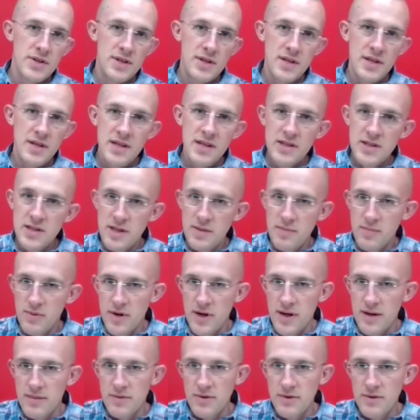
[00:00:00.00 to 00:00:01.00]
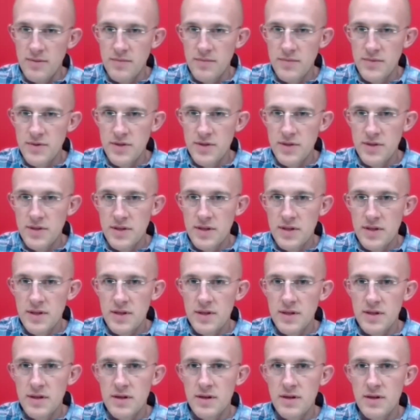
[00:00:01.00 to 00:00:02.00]
easy problems
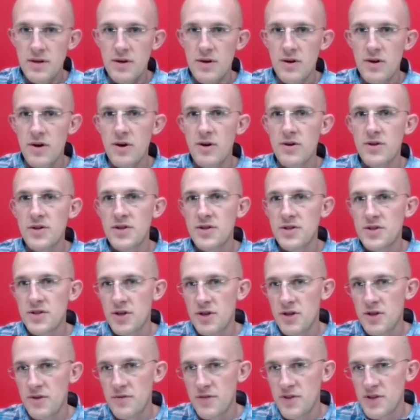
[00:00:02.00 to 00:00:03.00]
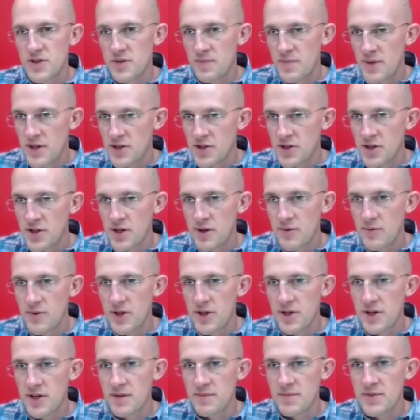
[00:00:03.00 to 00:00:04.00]
are hard to solve, especially when
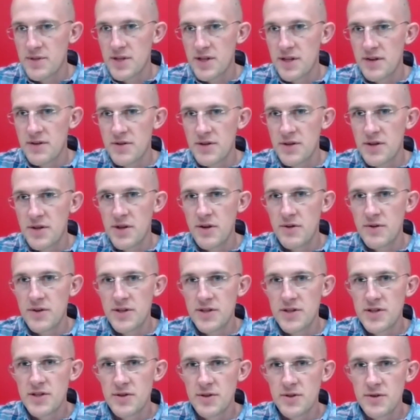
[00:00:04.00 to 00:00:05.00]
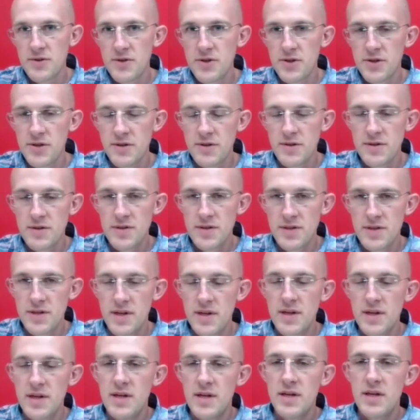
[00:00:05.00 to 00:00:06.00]
it comes down to coding solutions.
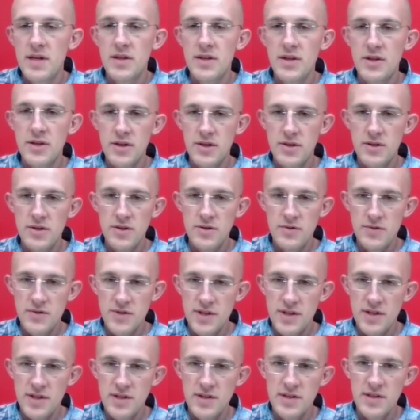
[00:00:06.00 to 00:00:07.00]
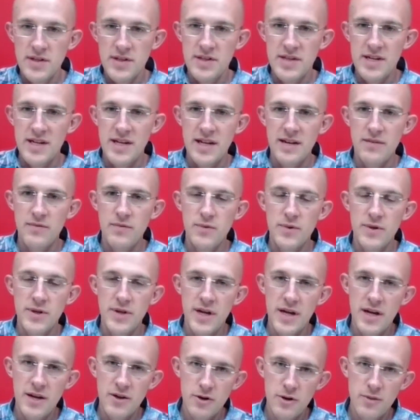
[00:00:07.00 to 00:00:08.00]
The good news is that I have
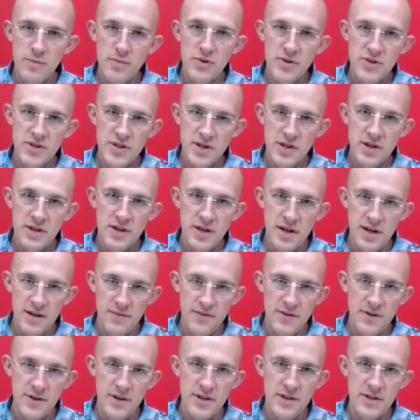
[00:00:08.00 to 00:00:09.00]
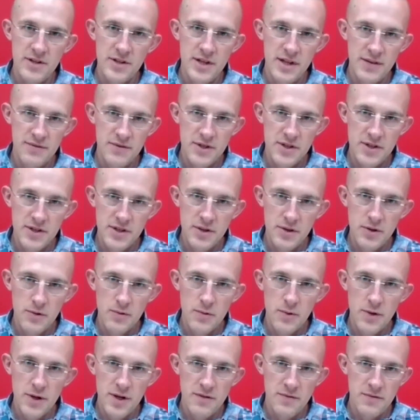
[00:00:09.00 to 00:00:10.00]
100% confidence in every single
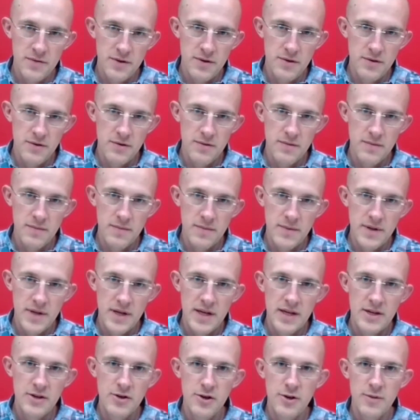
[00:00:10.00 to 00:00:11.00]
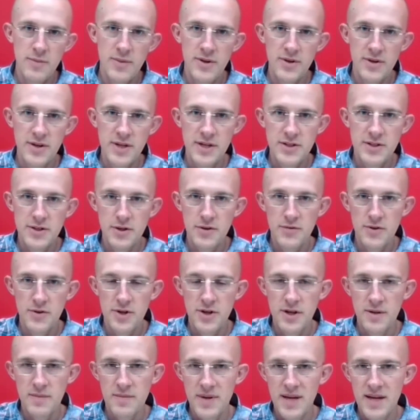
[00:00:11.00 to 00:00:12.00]
one of you and your ability to
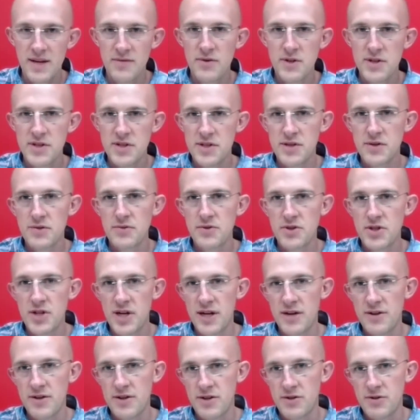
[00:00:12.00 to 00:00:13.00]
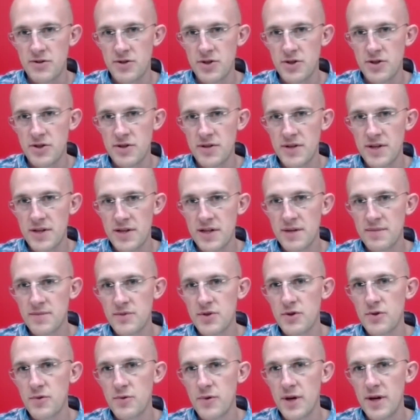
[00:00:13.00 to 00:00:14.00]
overcome every single challenge that
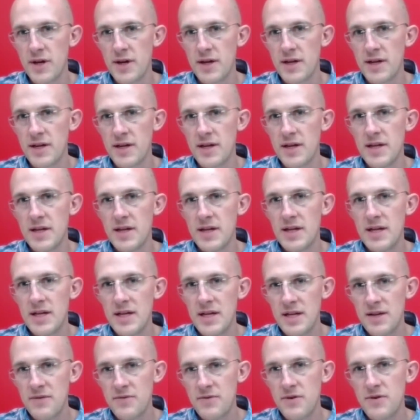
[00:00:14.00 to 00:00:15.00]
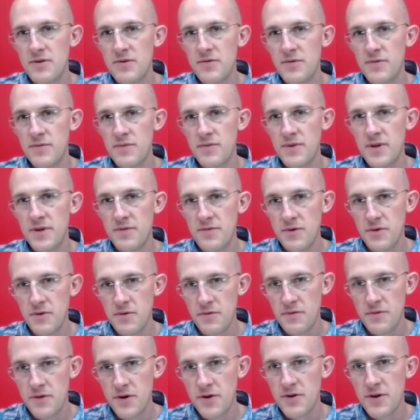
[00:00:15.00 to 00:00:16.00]
comes your way if you
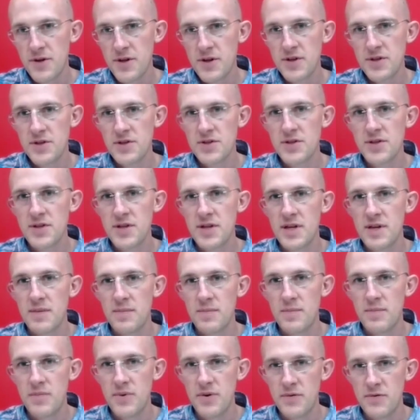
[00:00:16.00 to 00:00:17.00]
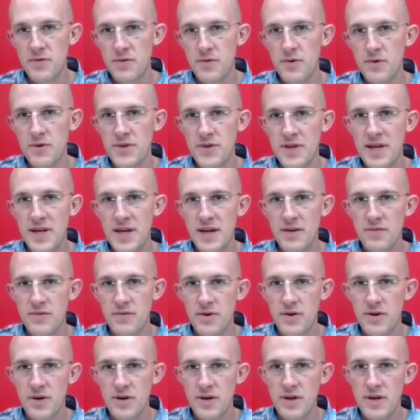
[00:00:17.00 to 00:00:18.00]
focus and put forward the
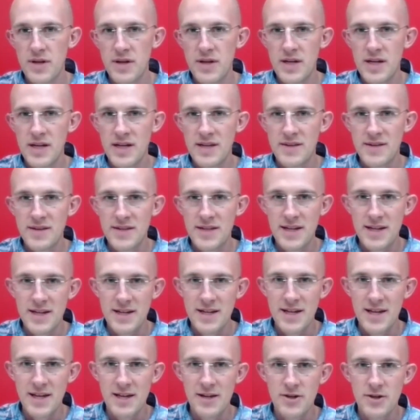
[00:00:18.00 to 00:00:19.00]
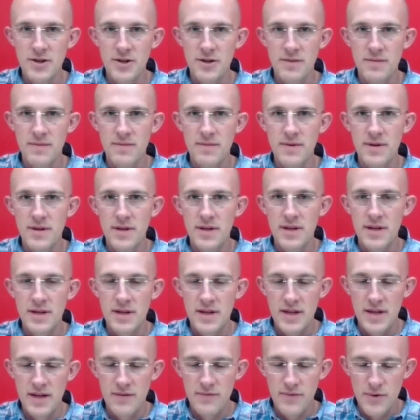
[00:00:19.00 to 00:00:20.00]
effort and the dedication.
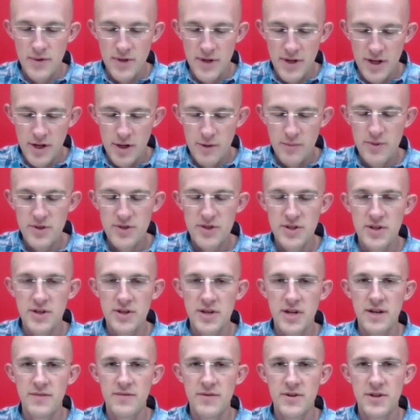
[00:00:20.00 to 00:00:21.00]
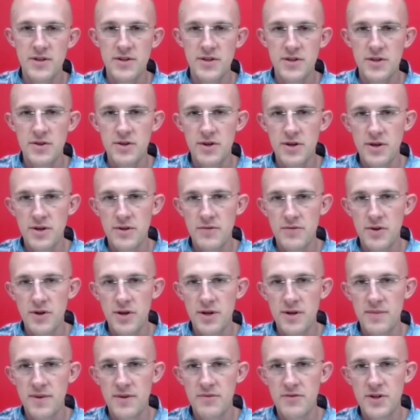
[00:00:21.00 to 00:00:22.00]
I have 100% confidence you can
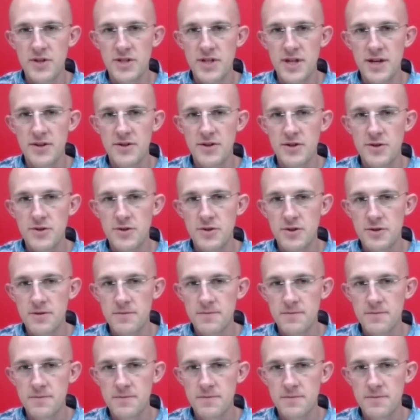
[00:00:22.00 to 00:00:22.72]
overcome every challenge.